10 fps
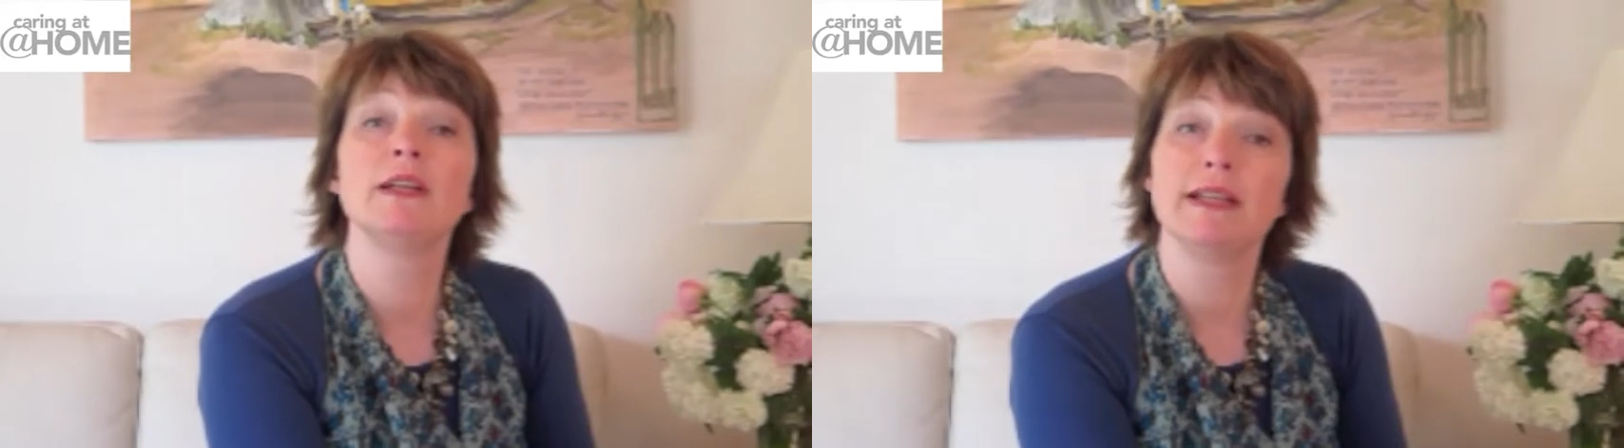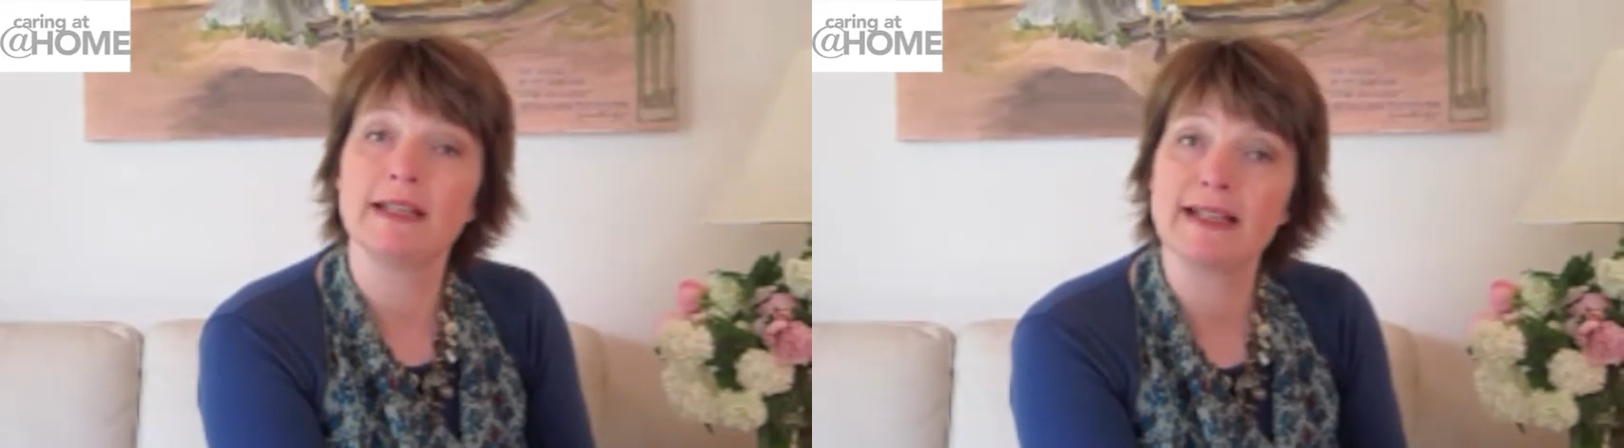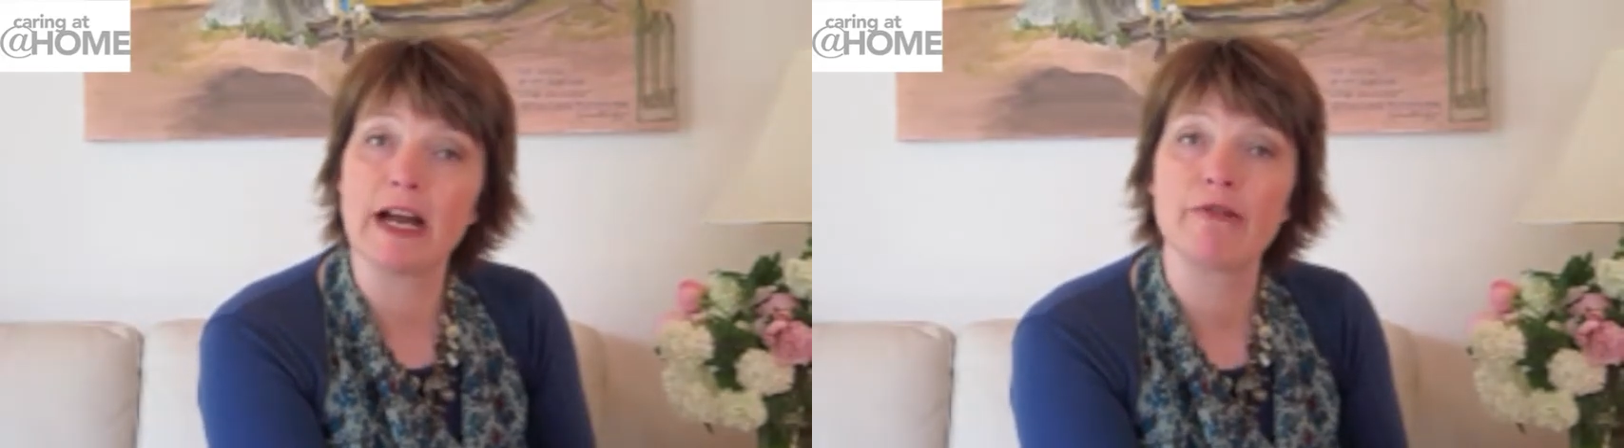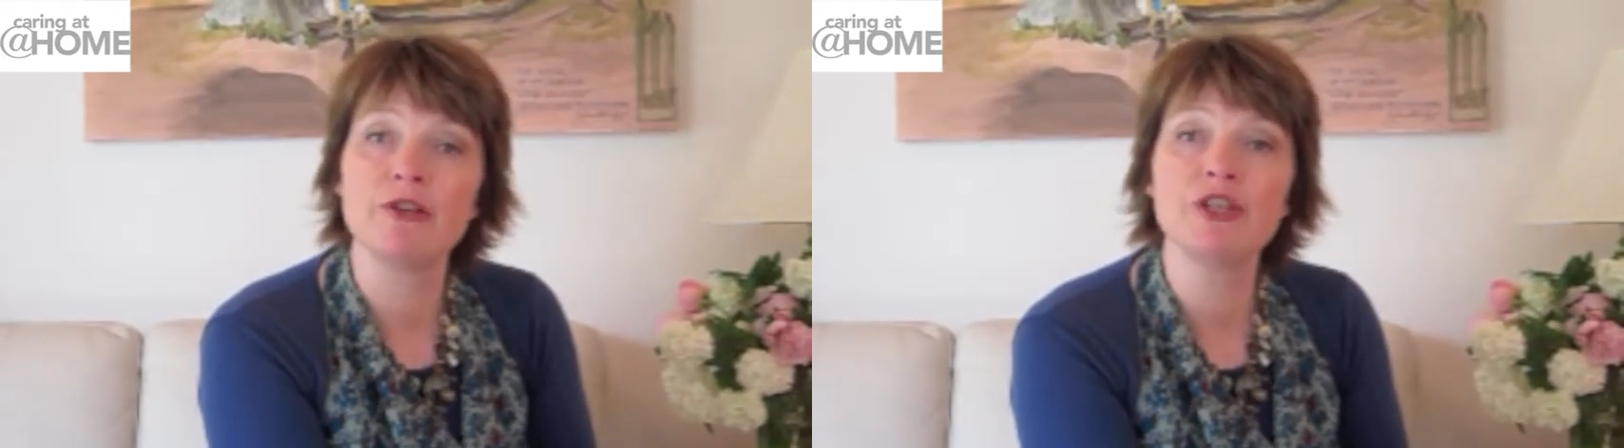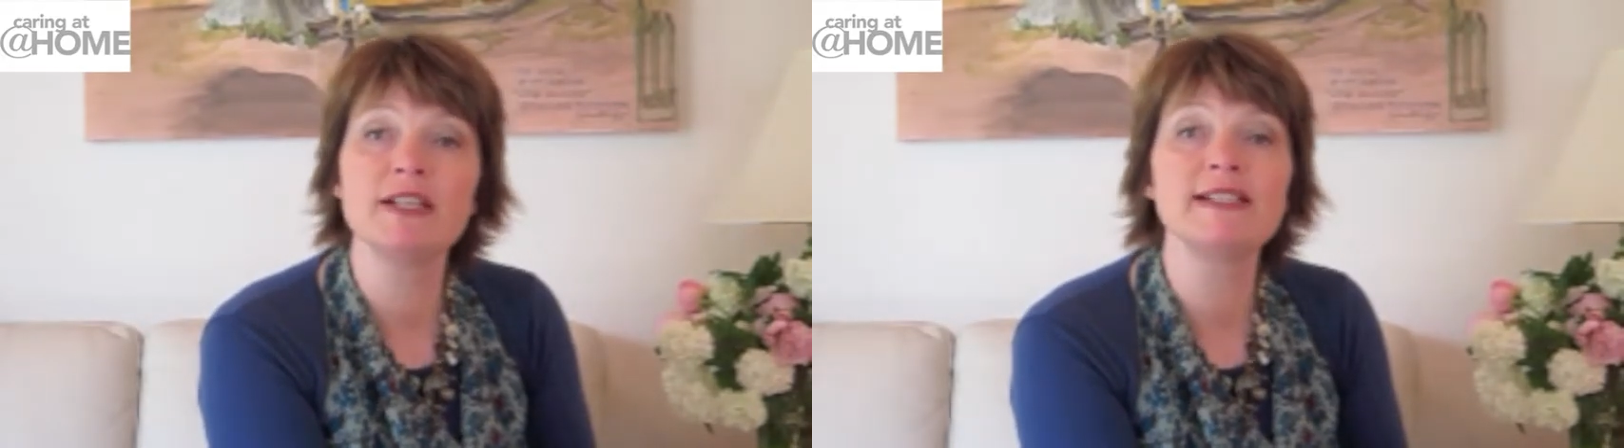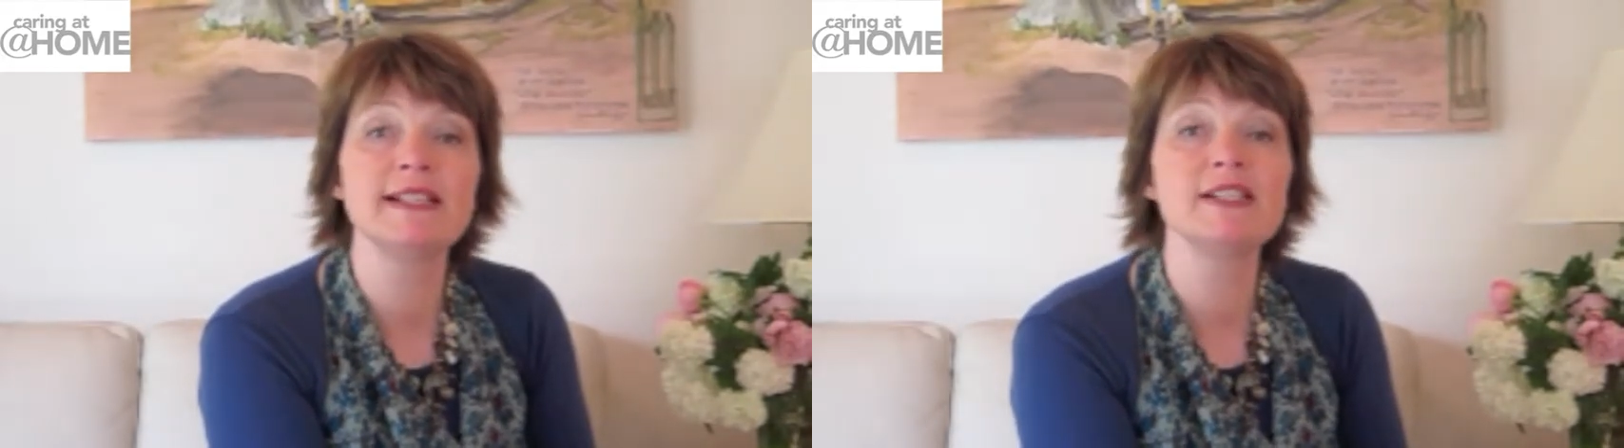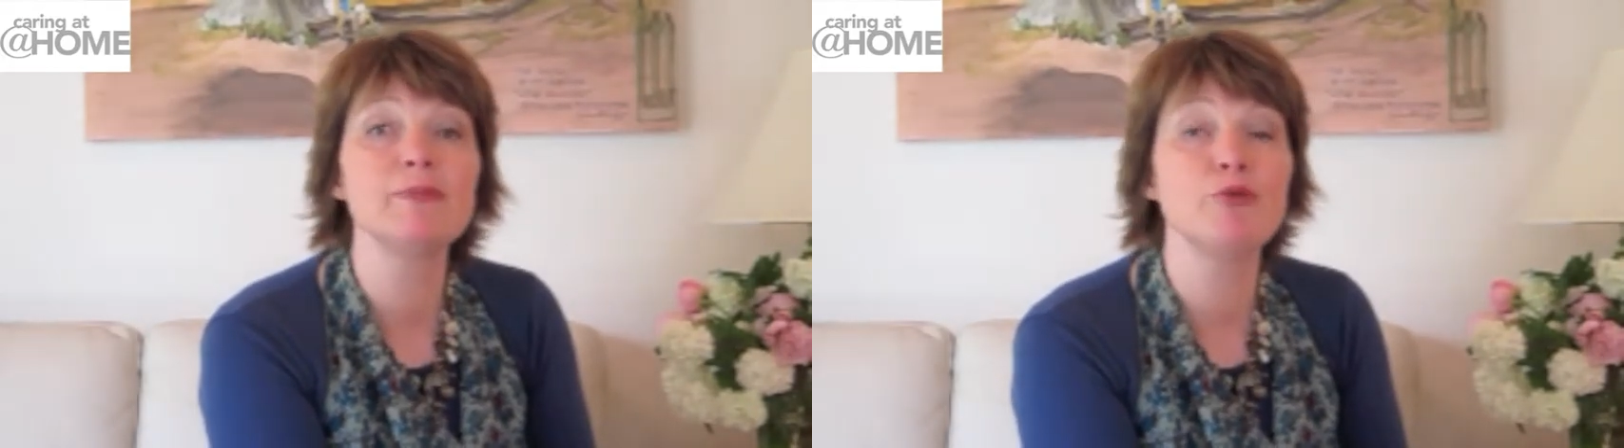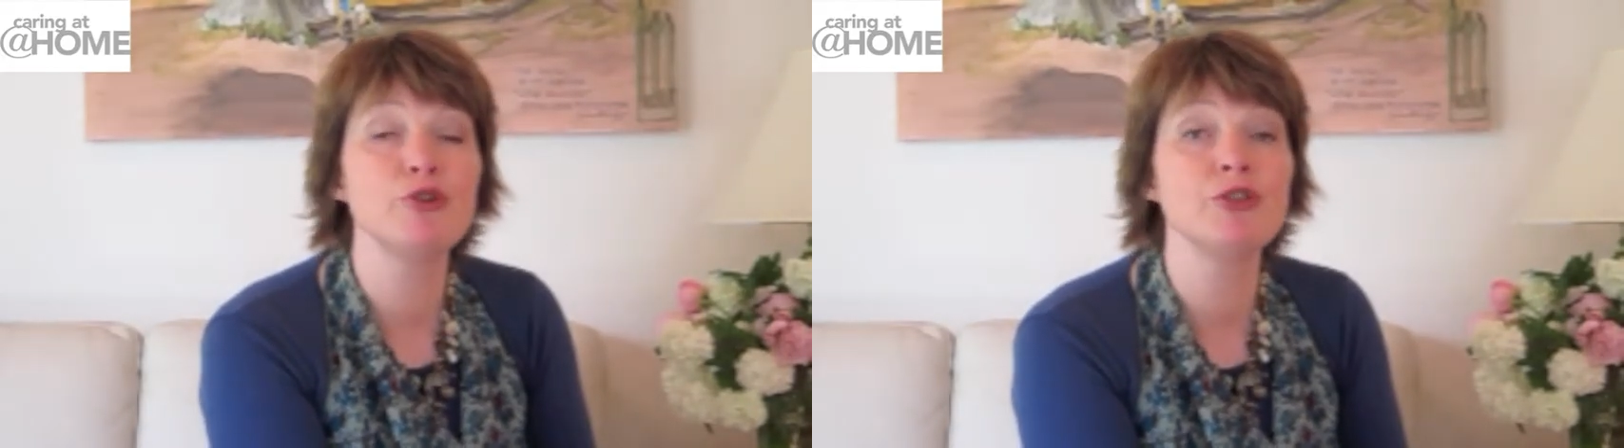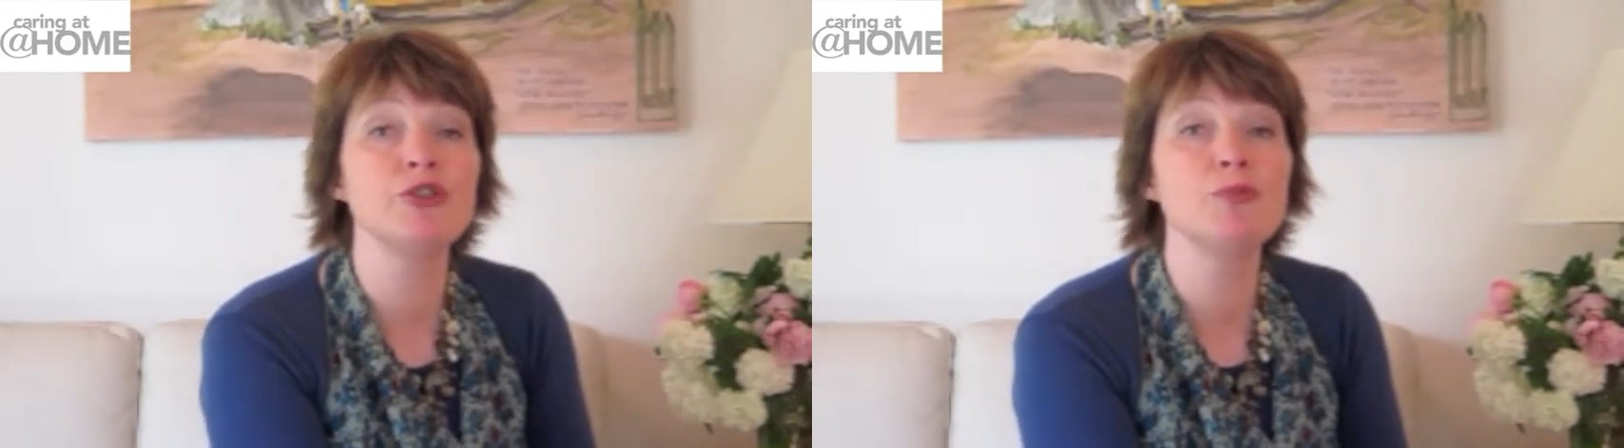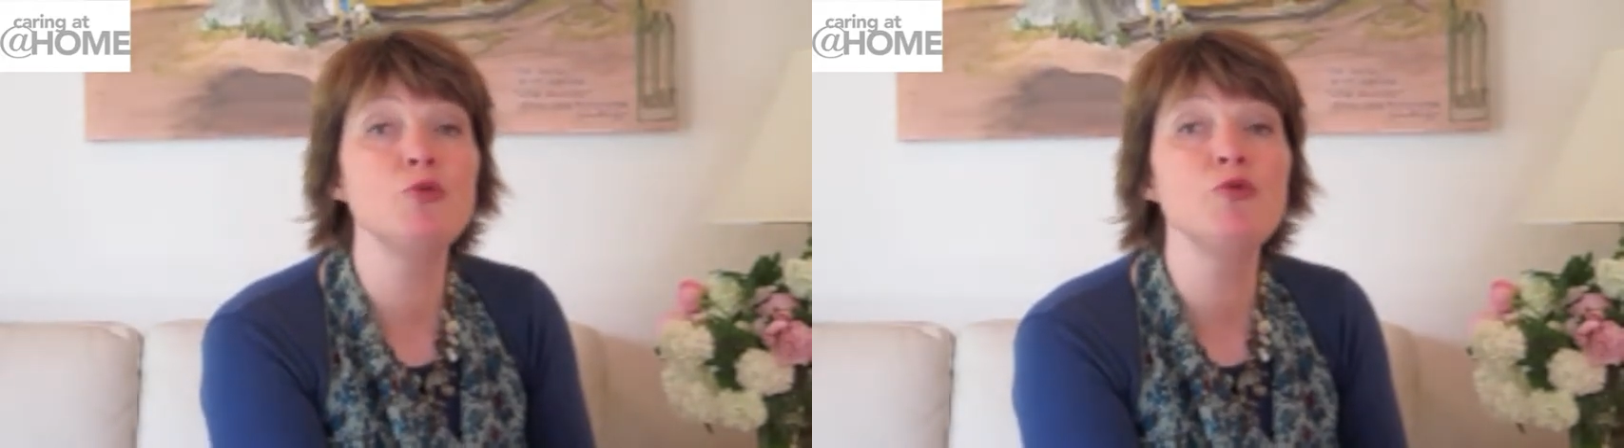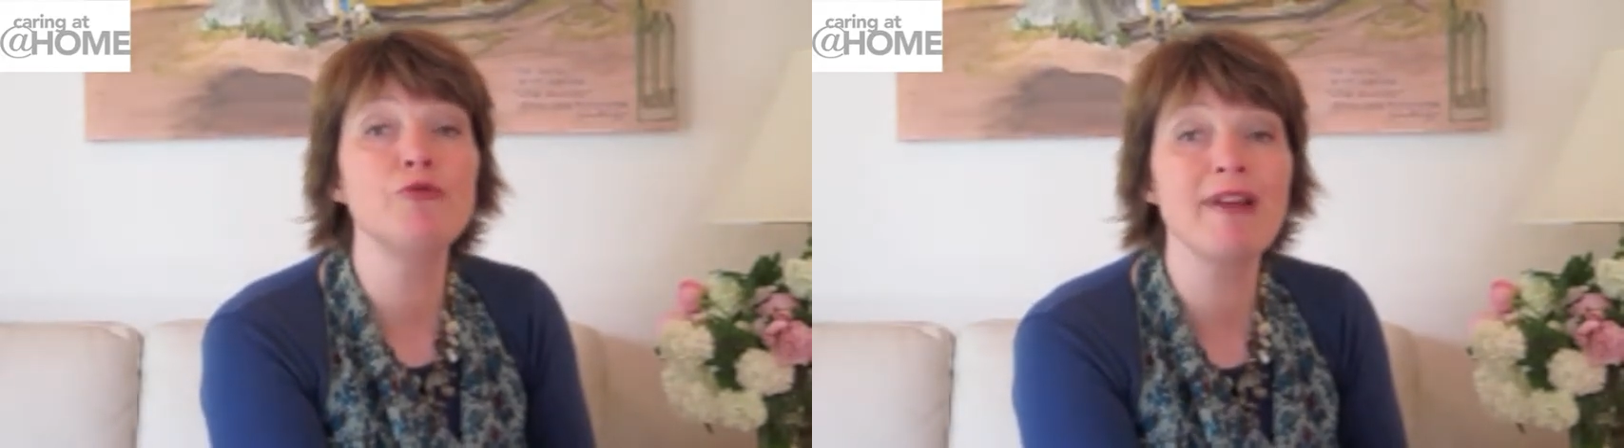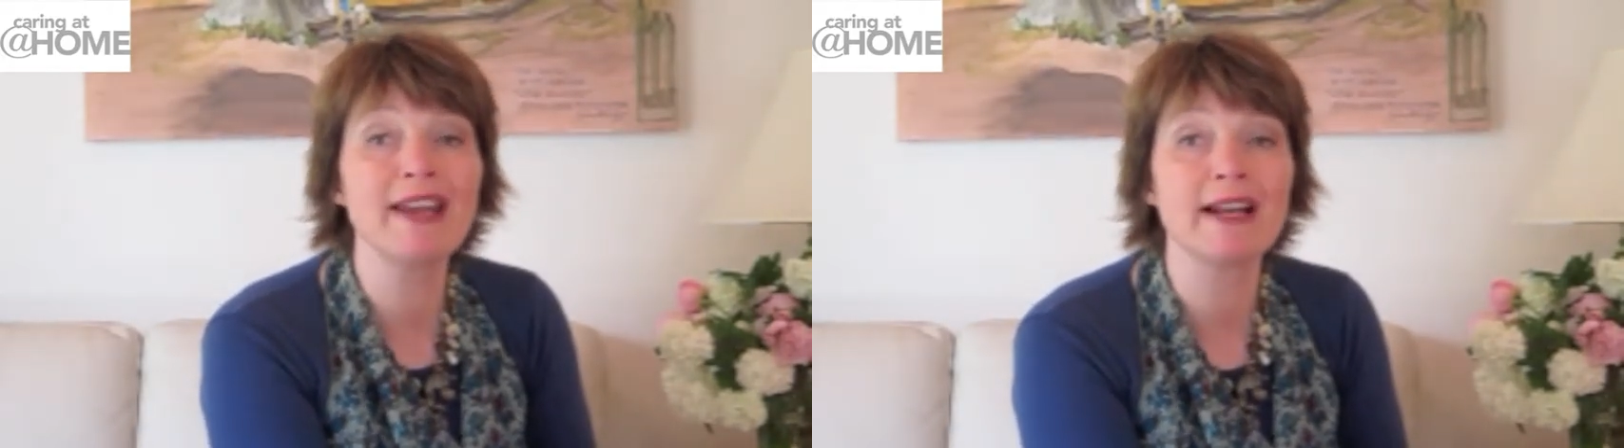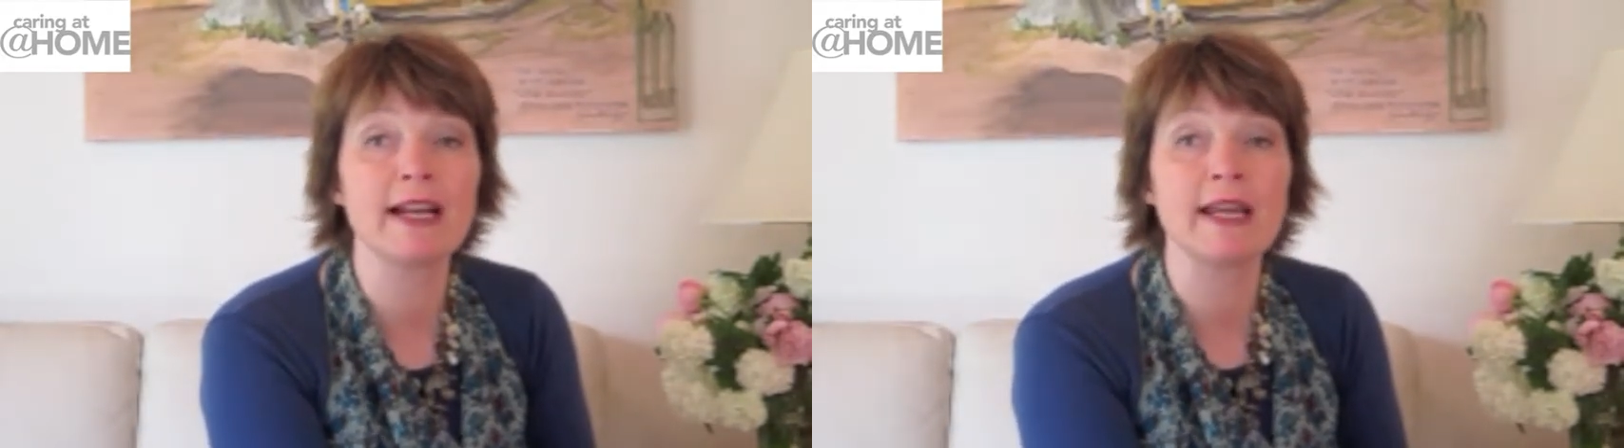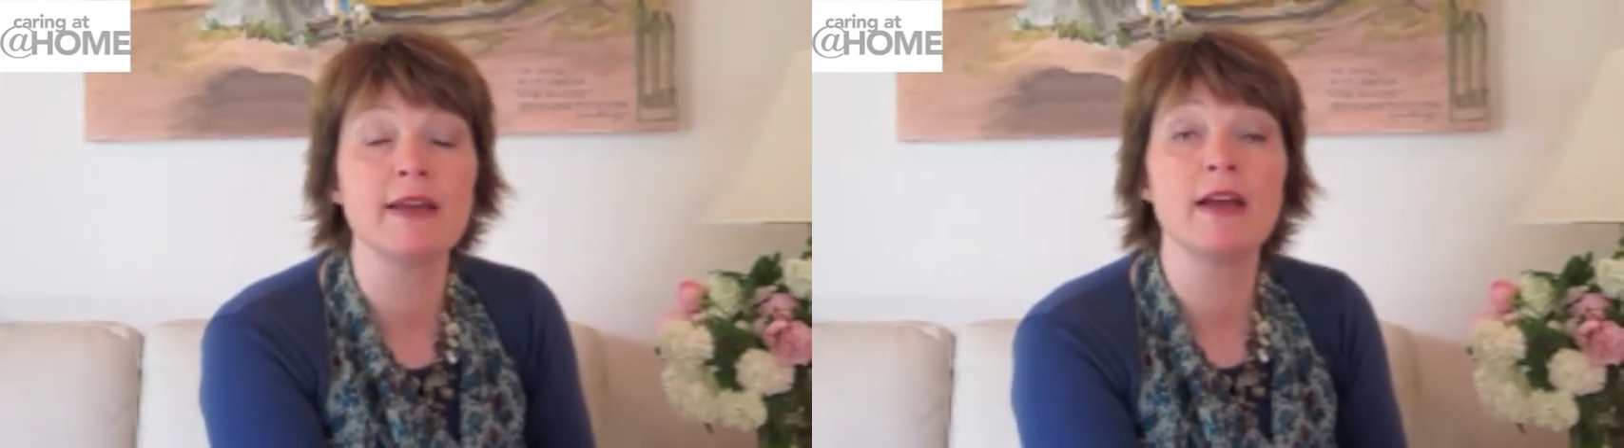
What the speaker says: encourage and assist the person to move regularly,